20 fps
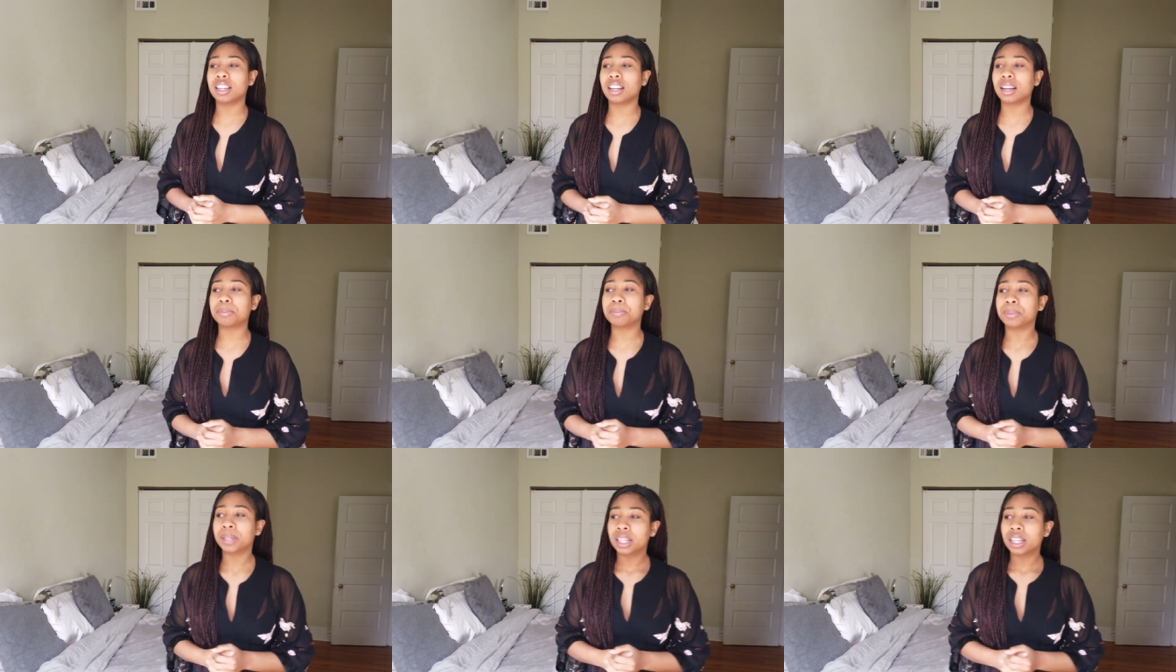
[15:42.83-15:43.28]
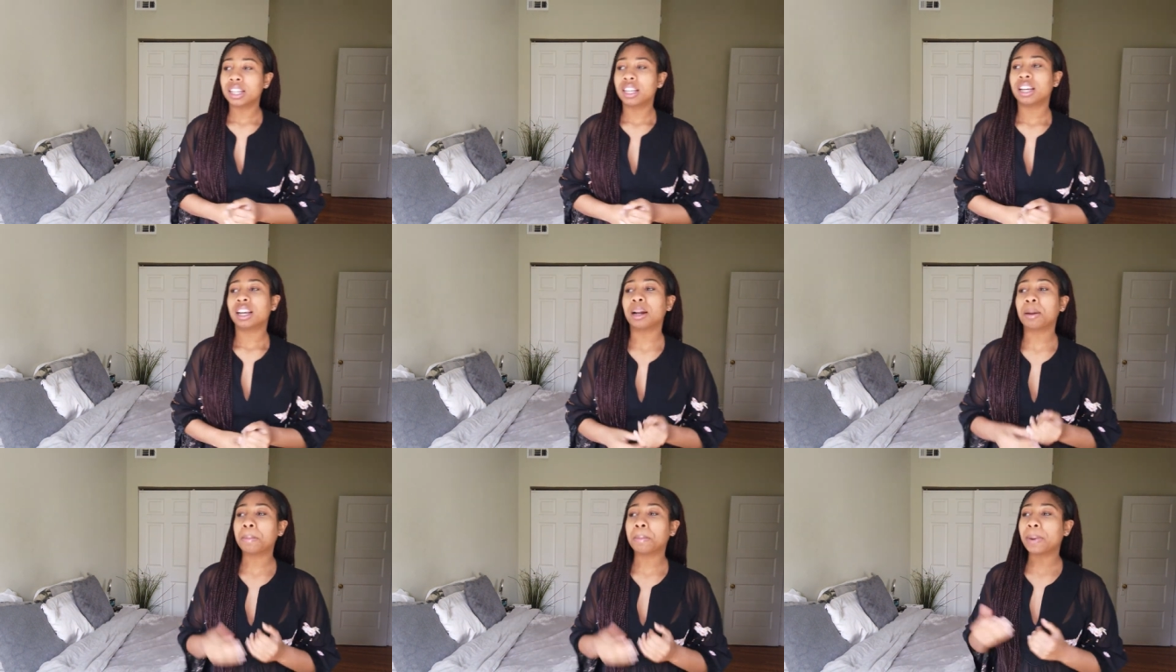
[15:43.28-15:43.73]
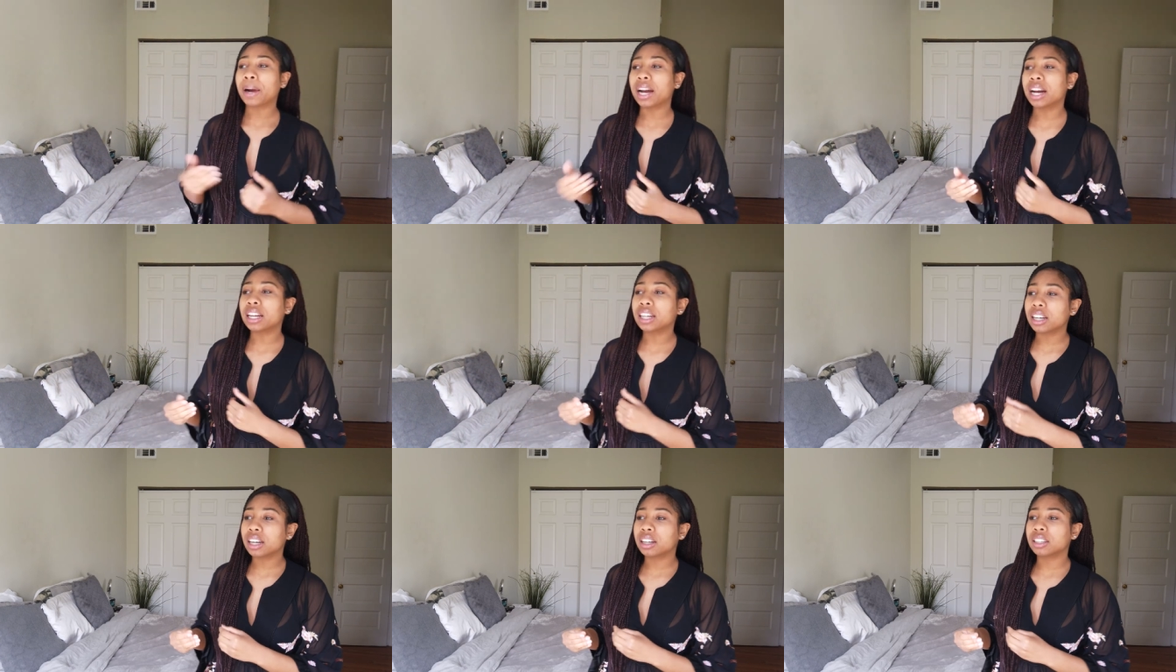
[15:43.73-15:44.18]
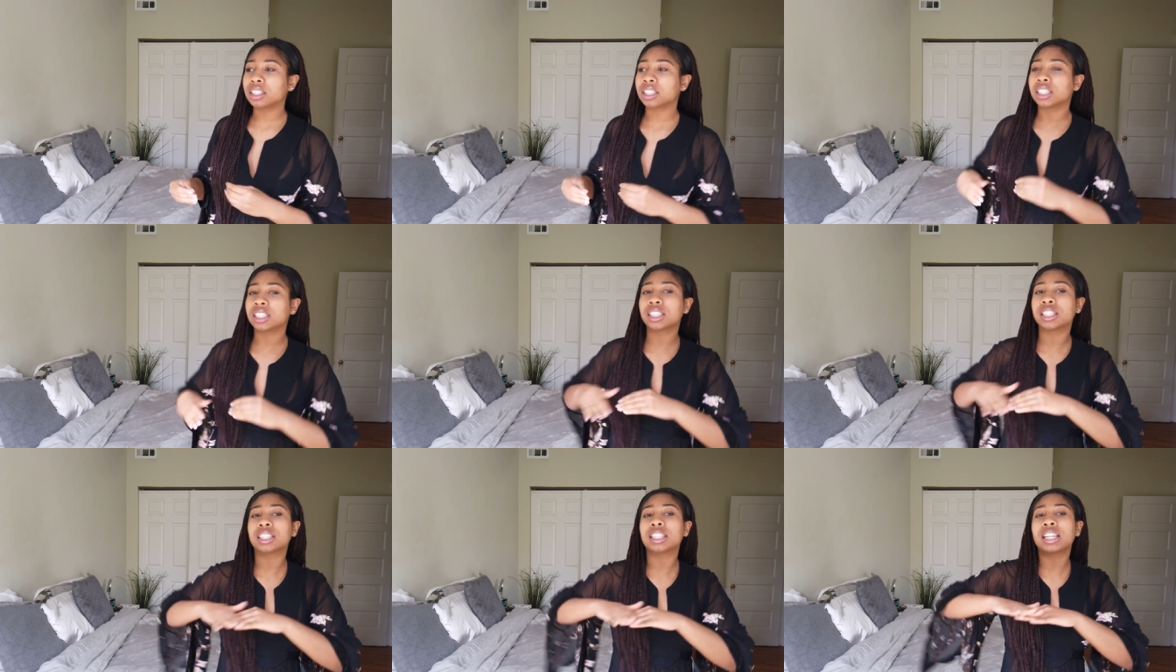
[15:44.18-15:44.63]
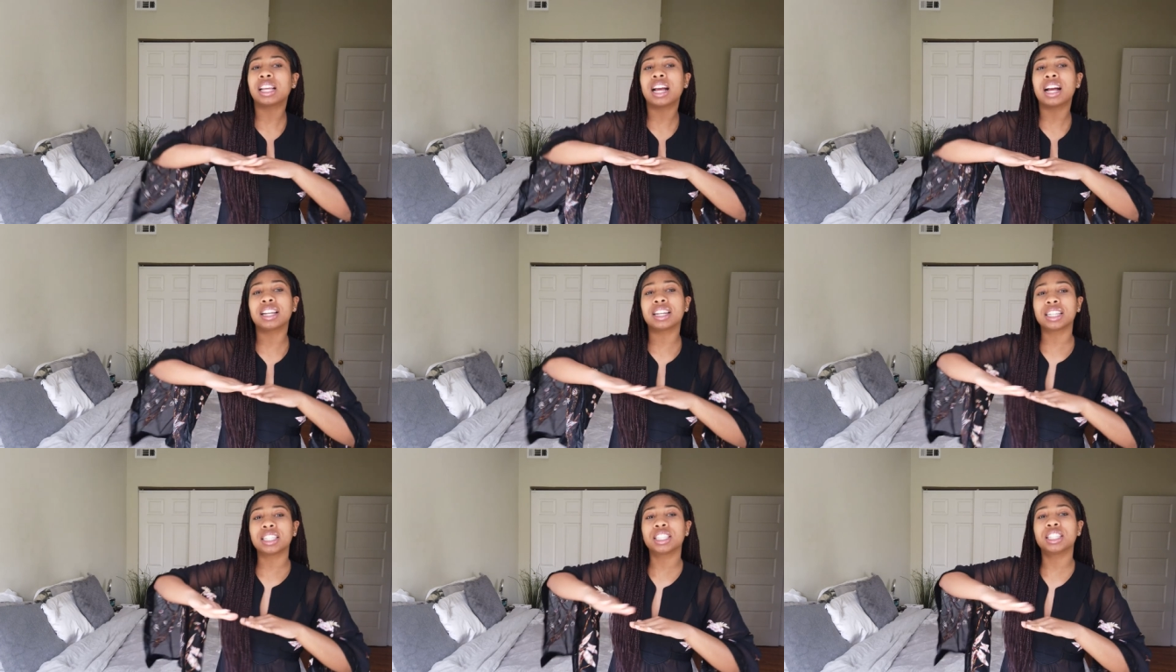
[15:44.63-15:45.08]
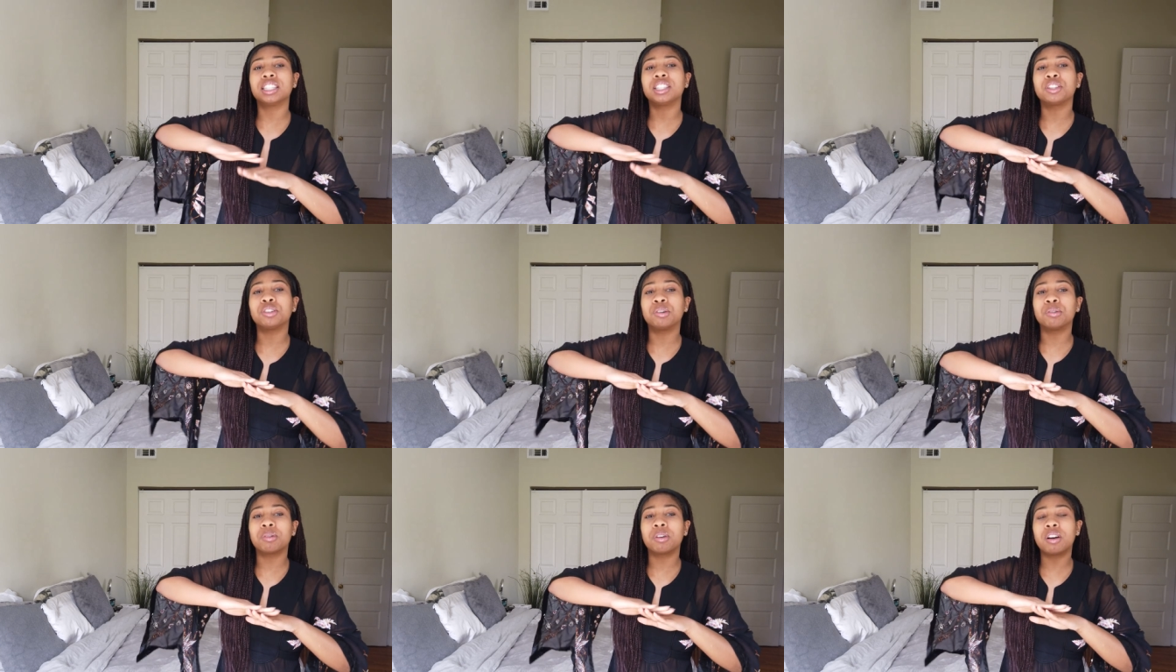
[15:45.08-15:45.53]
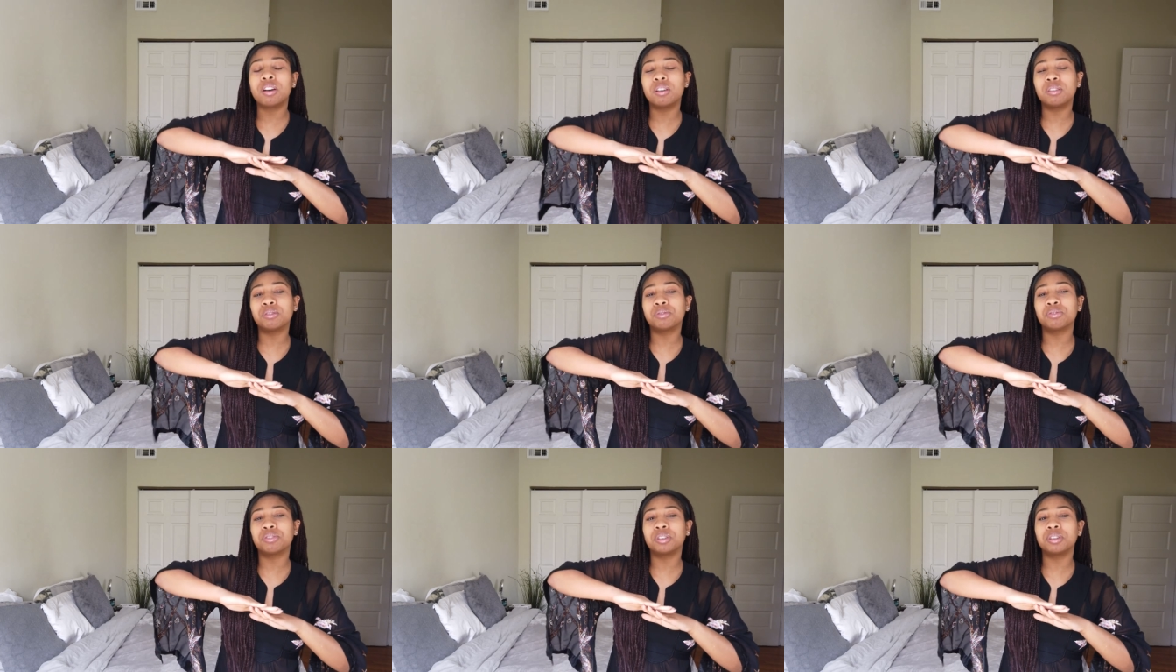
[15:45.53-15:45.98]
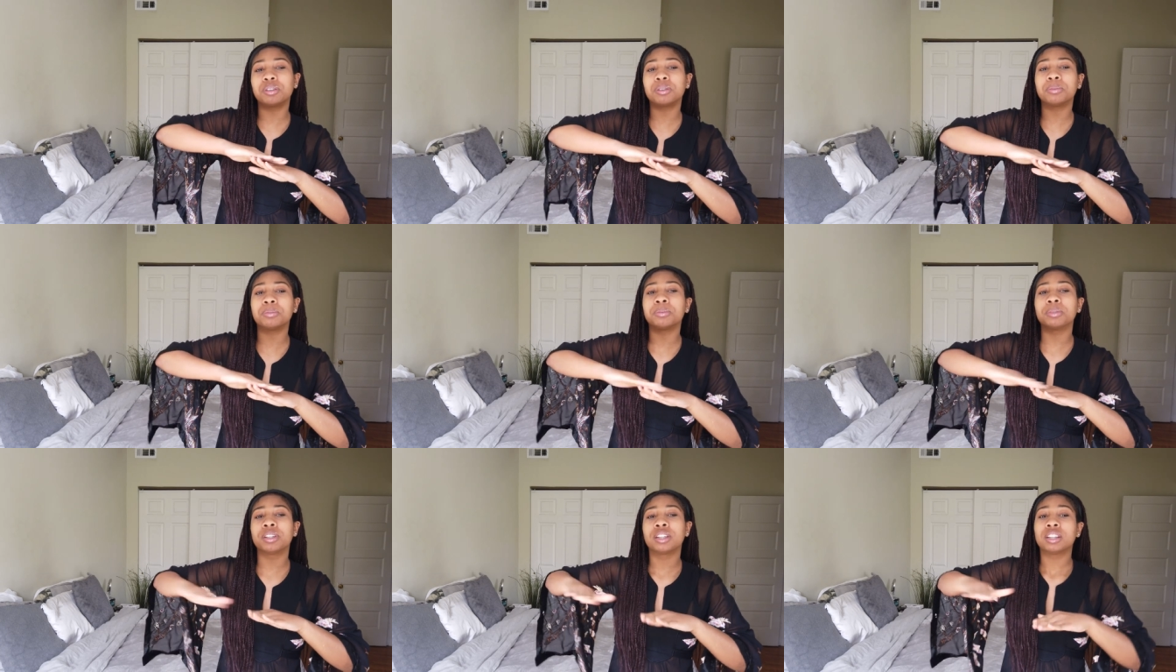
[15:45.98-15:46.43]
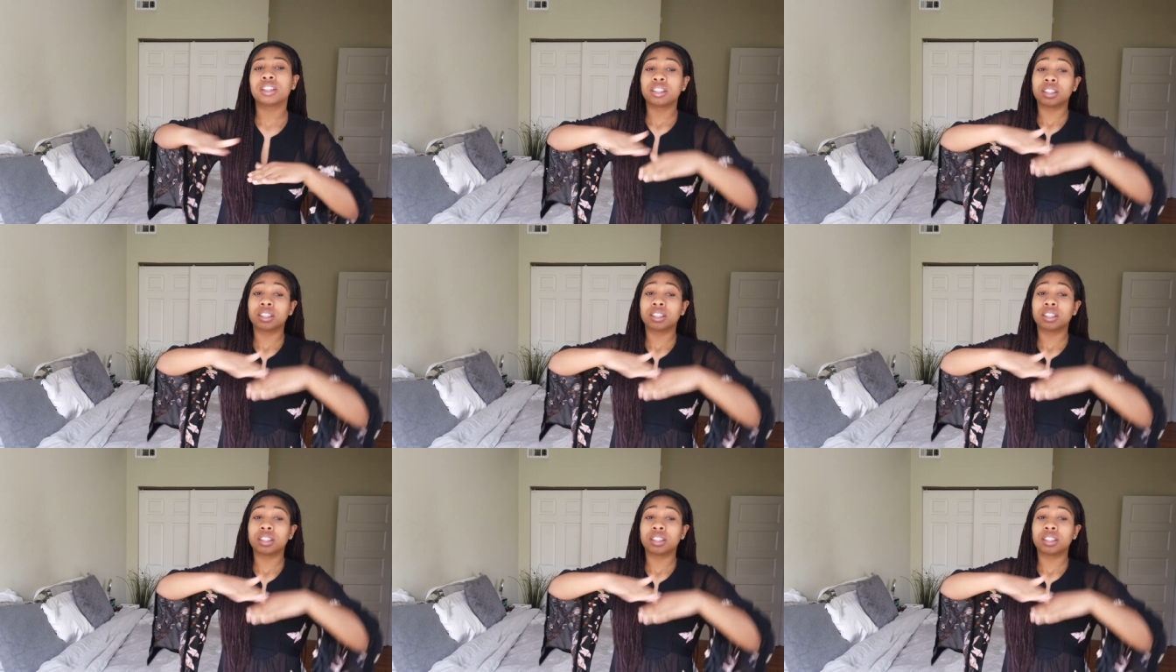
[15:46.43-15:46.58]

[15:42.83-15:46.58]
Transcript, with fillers: And I'm, I'm proud of her just to see how, like, she's grown from